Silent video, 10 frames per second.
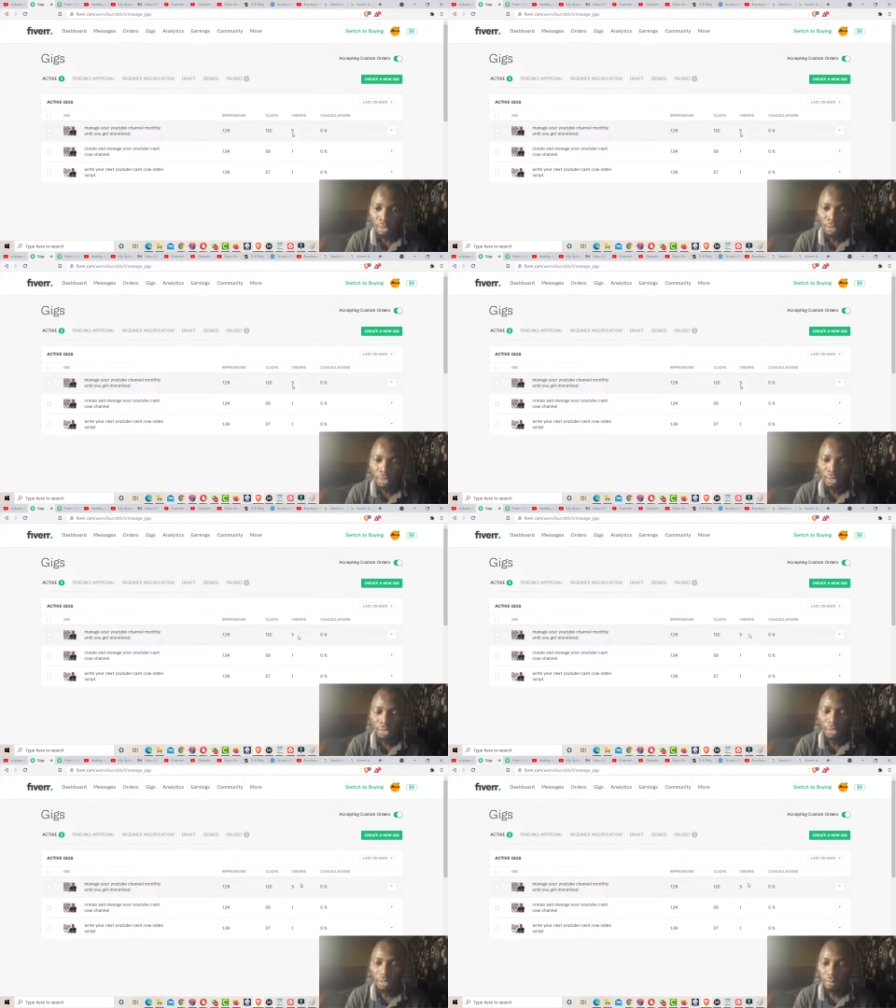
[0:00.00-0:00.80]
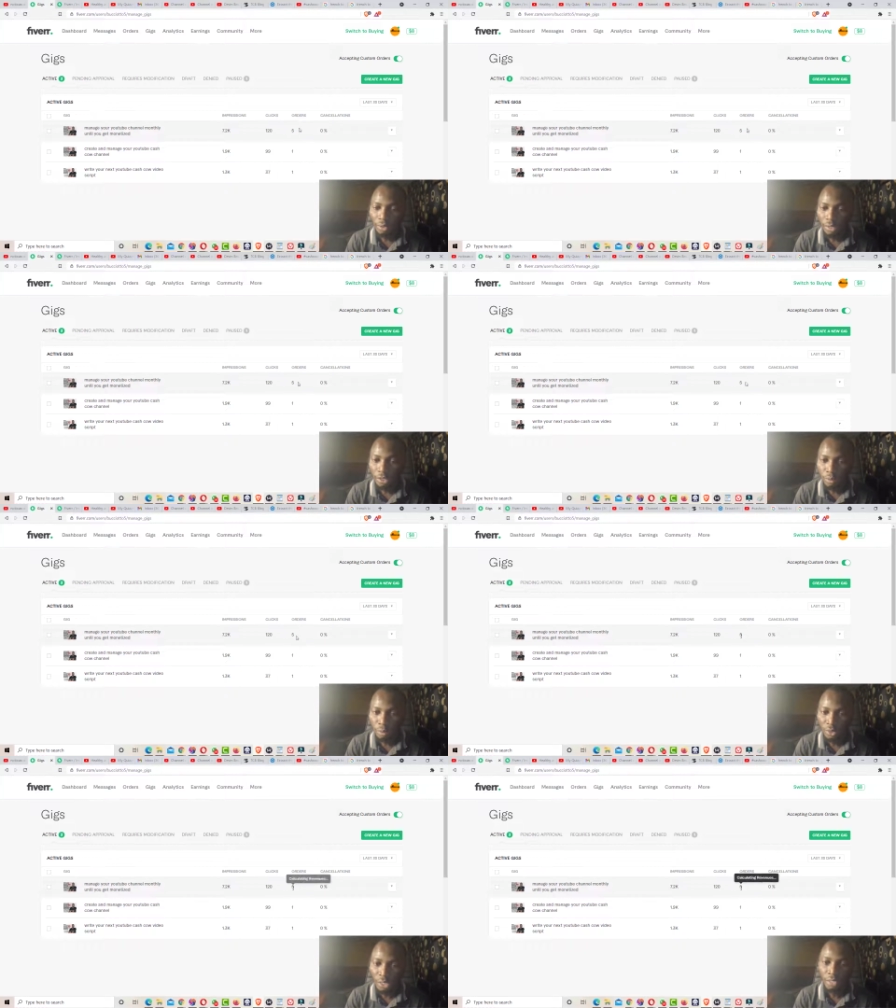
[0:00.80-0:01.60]
Yes, my order should be
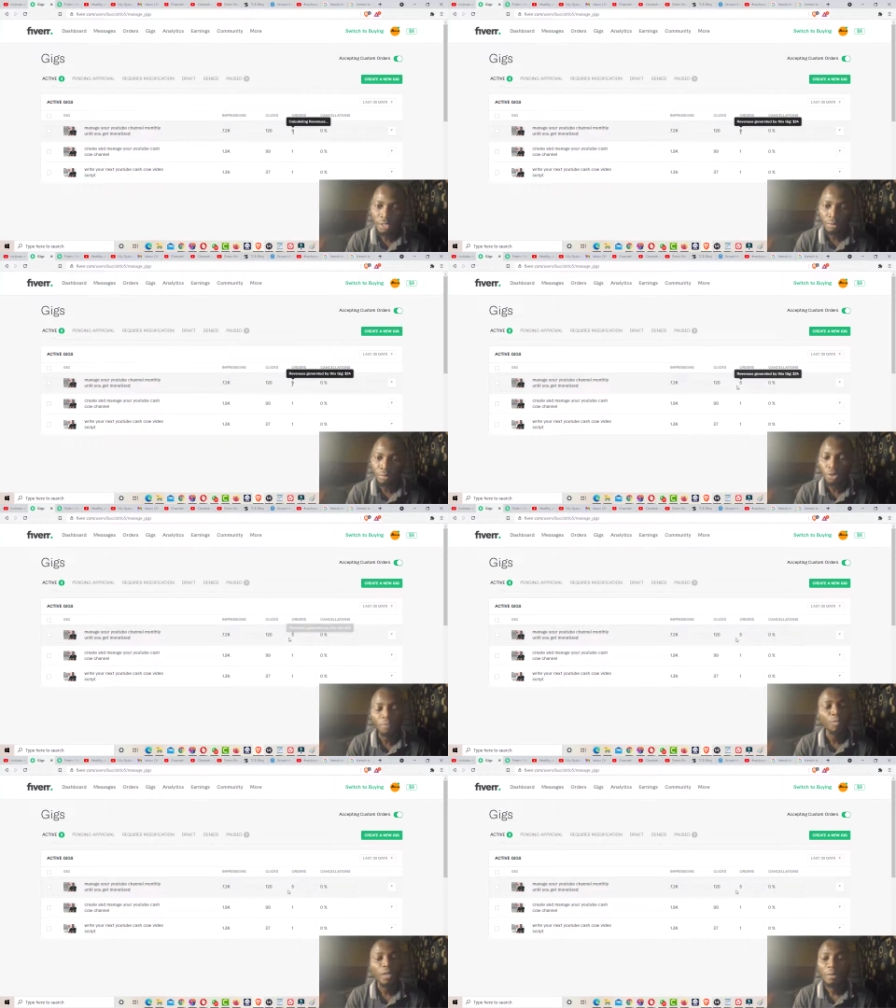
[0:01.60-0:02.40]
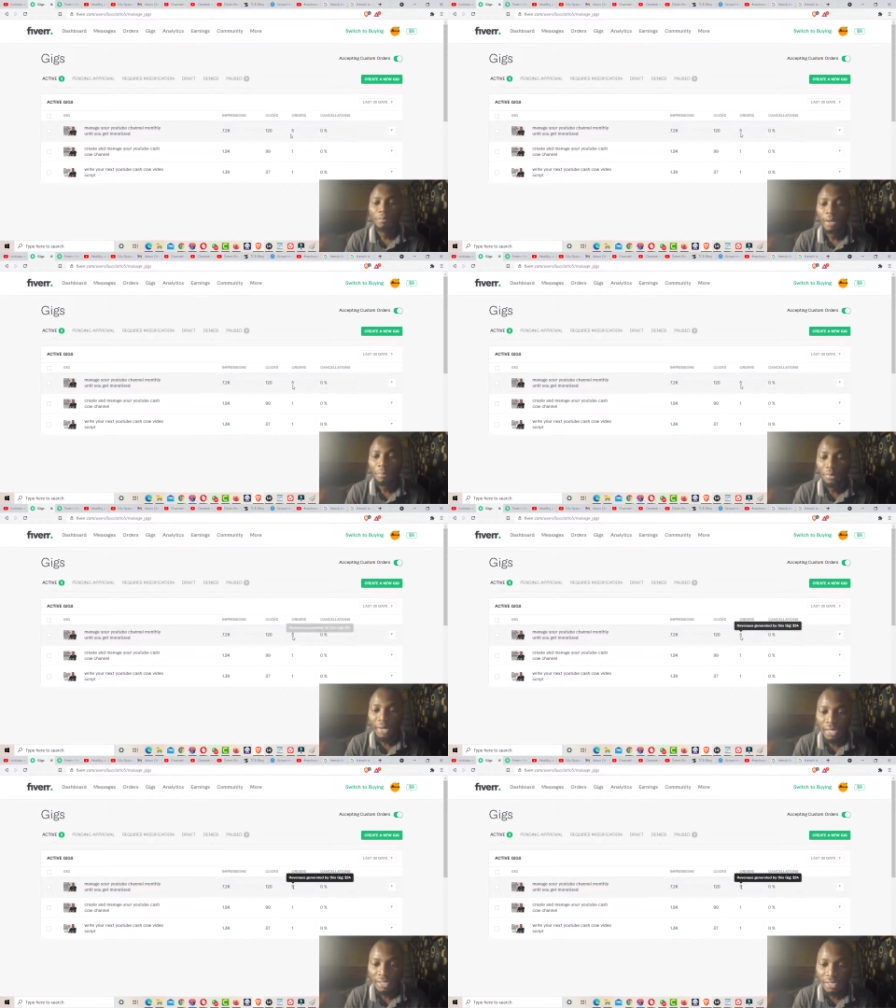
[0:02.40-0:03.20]
more than this, but my
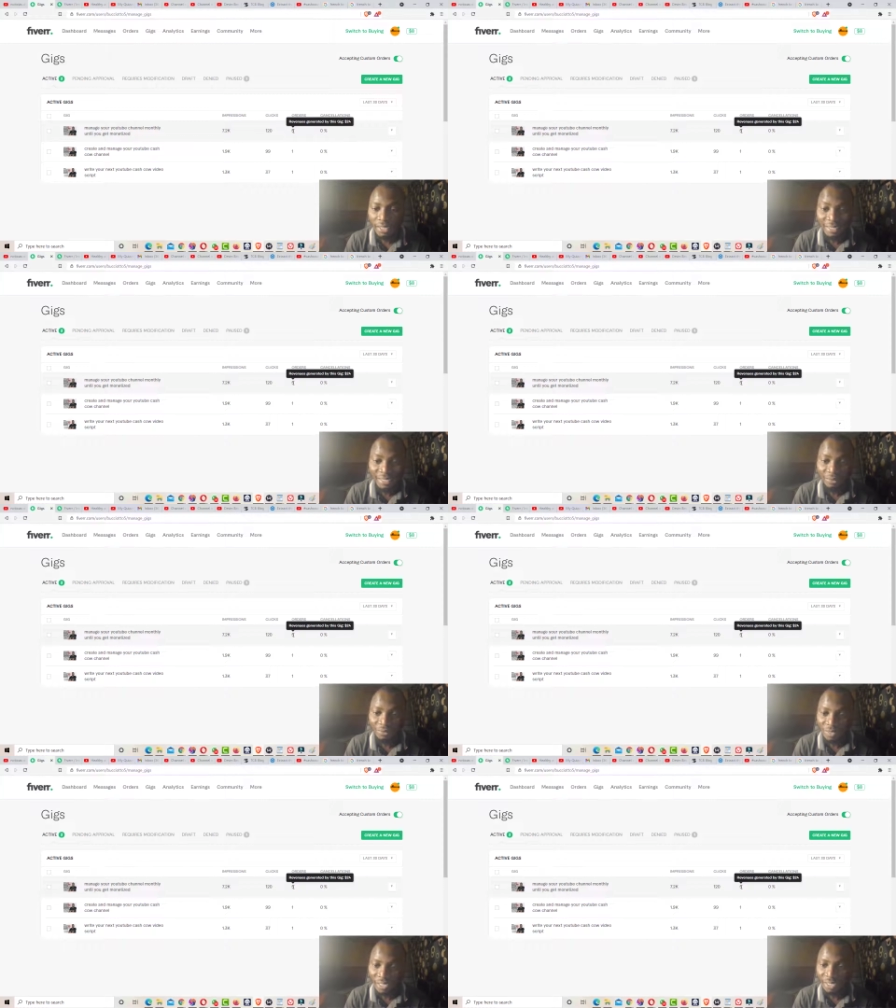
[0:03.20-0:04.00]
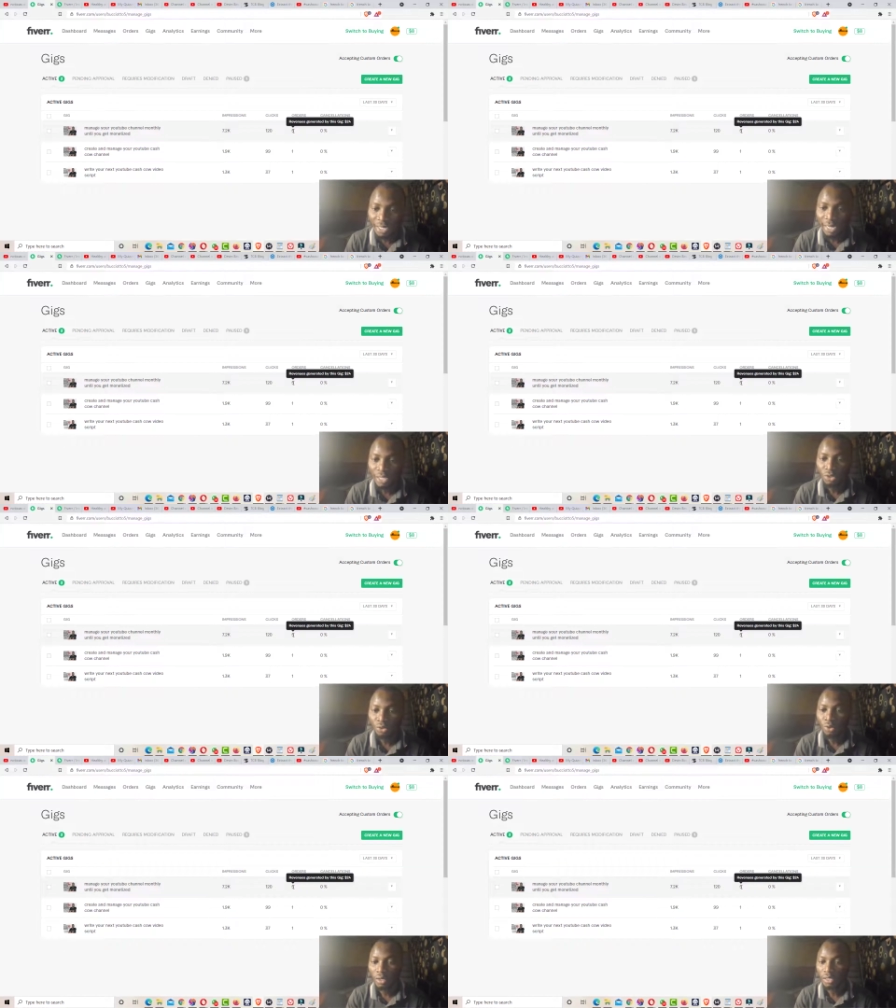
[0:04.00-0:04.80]
price is very high.
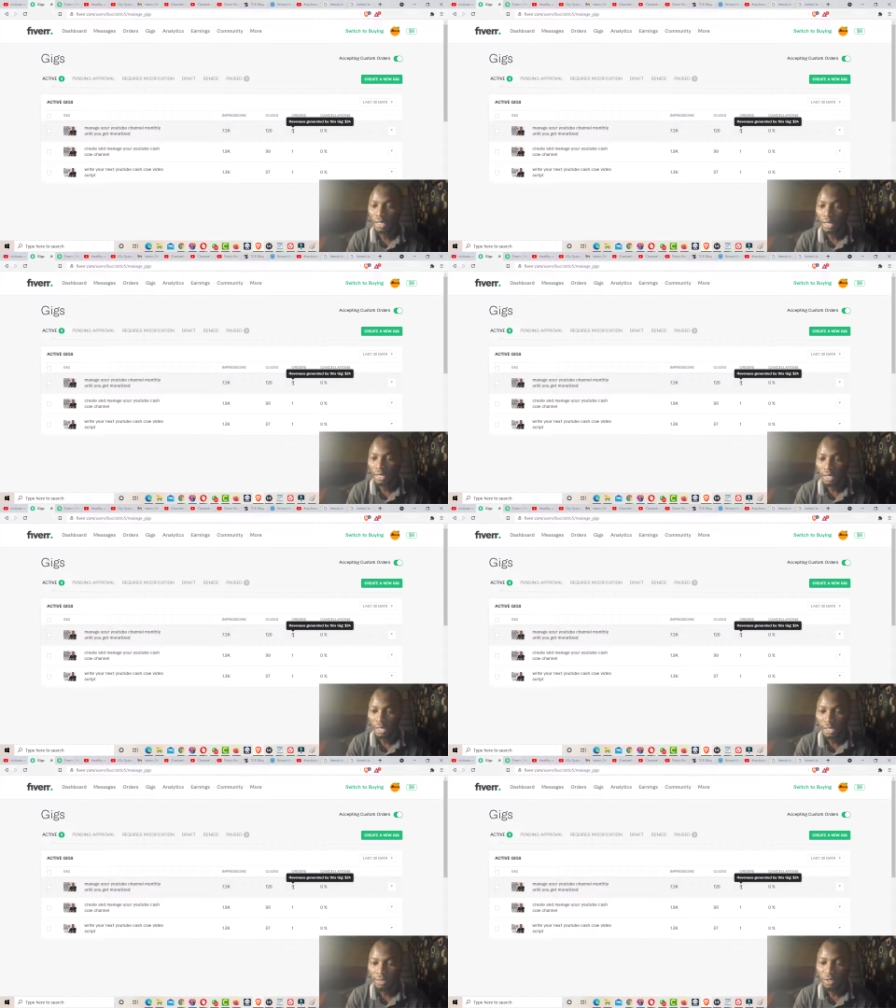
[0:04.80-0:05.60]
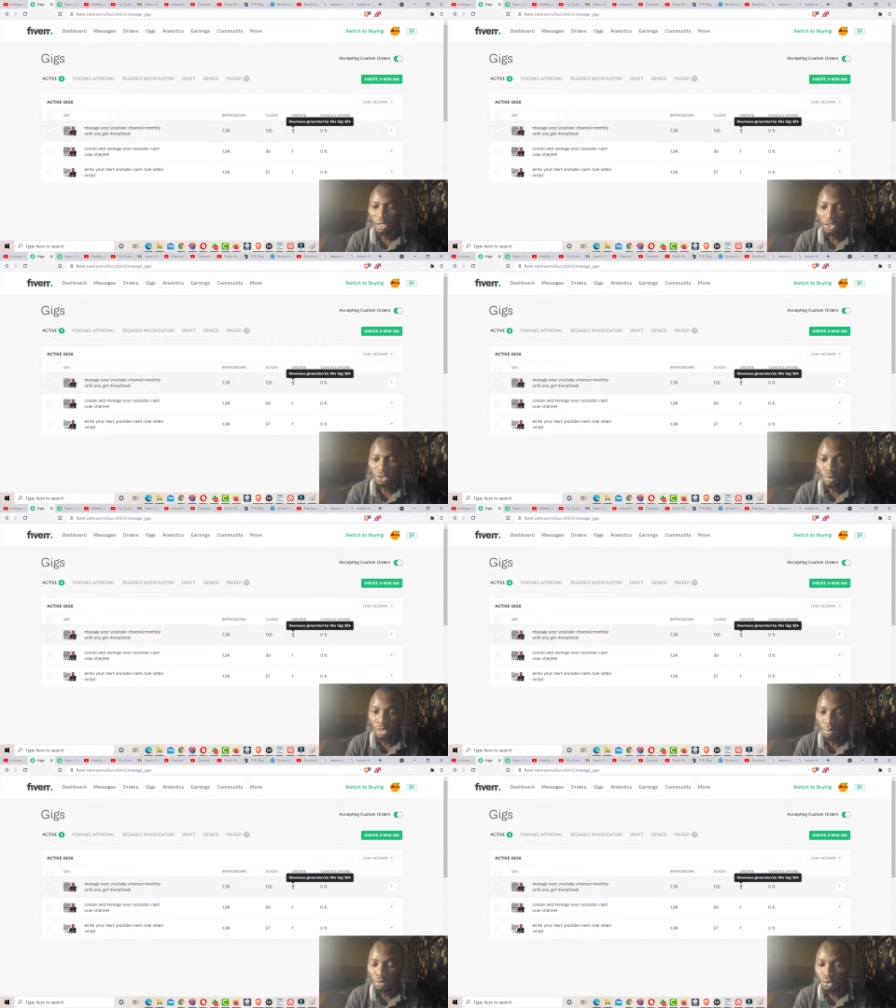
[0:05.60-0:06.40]
So I think I should be
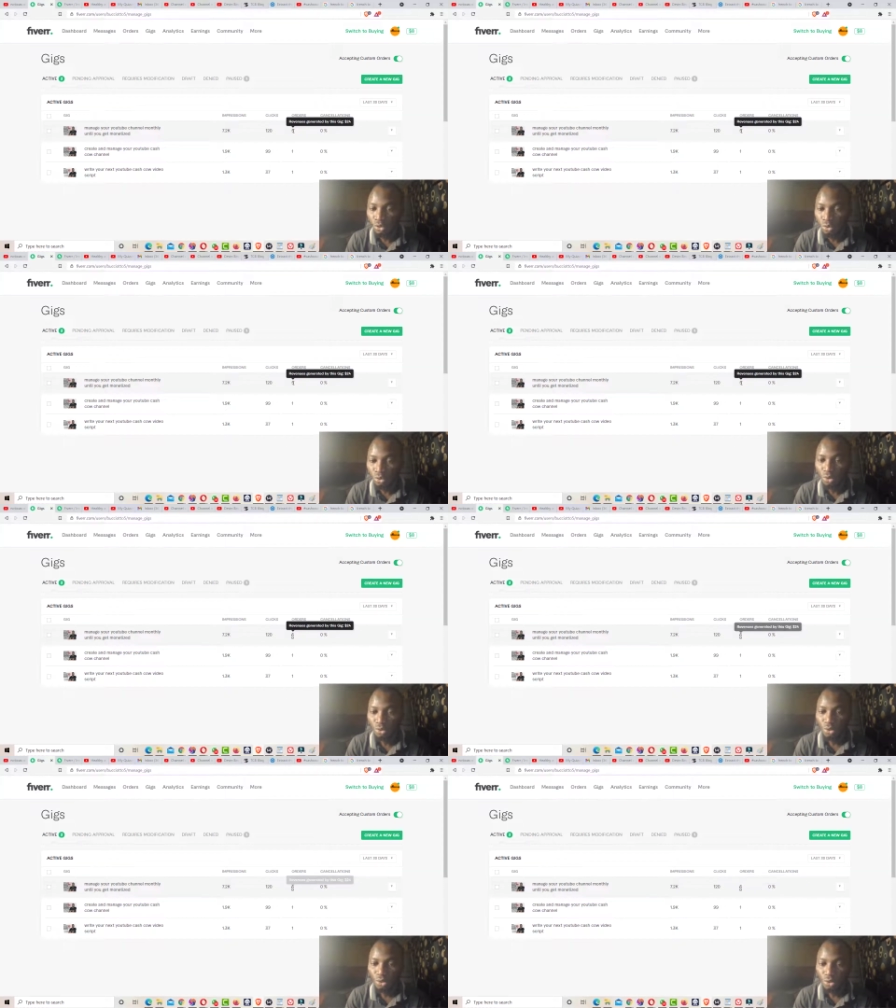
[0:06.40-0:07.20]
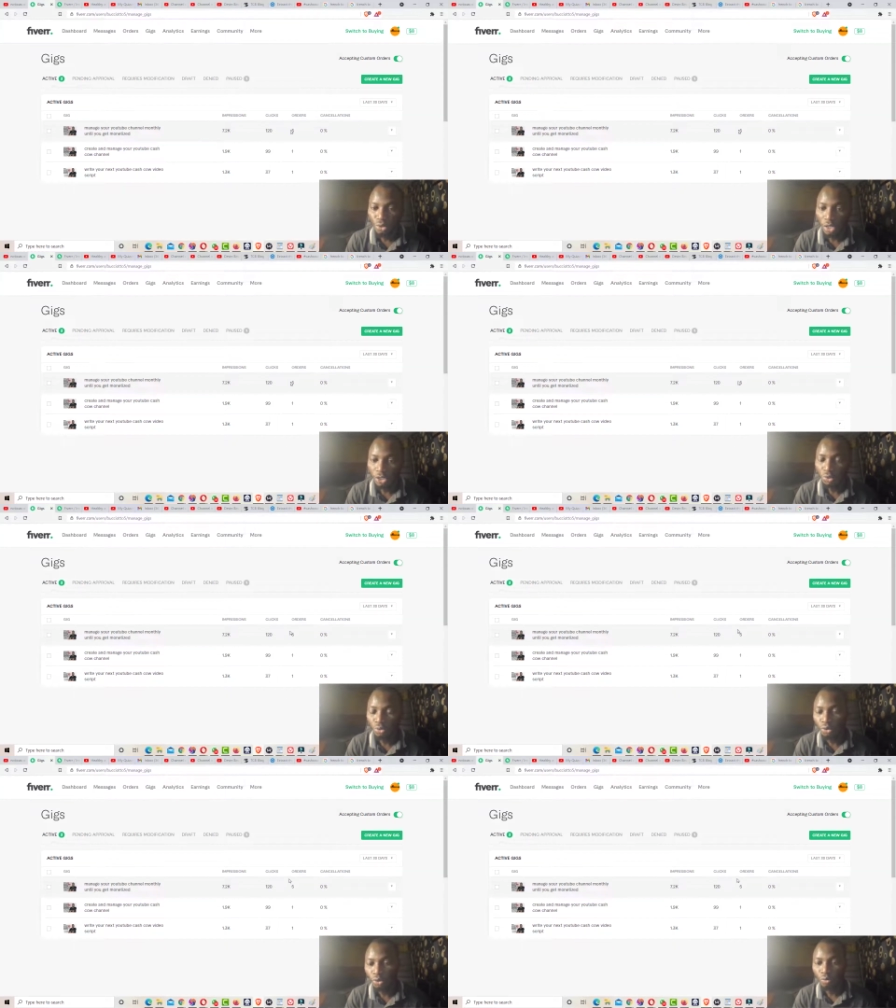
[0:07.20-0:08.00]
able to, I should
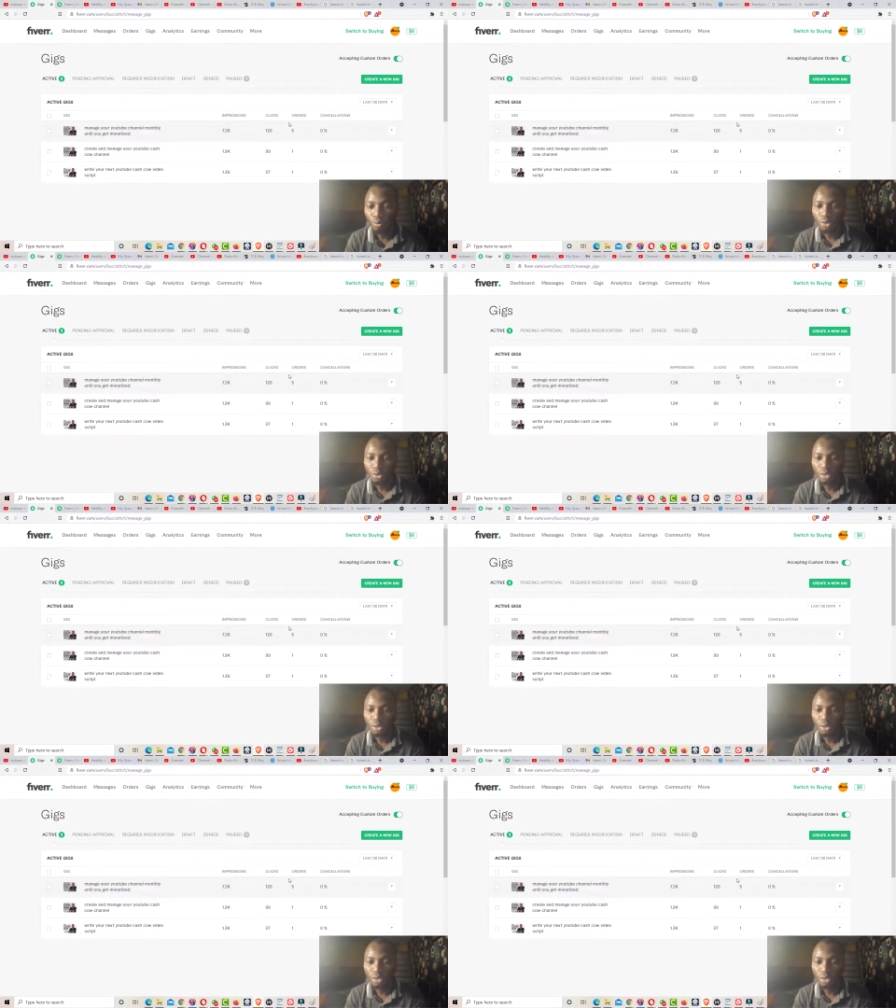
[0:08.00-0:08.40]
know what